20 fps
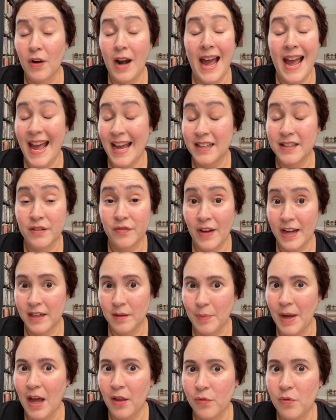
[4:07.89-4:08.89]
I had to find a
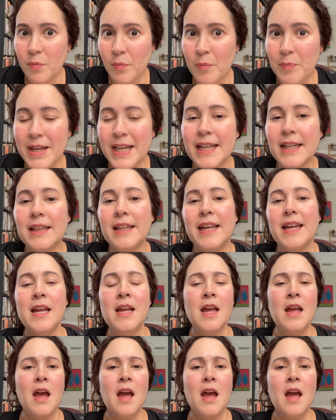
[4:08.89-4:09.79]
bathroom immediately.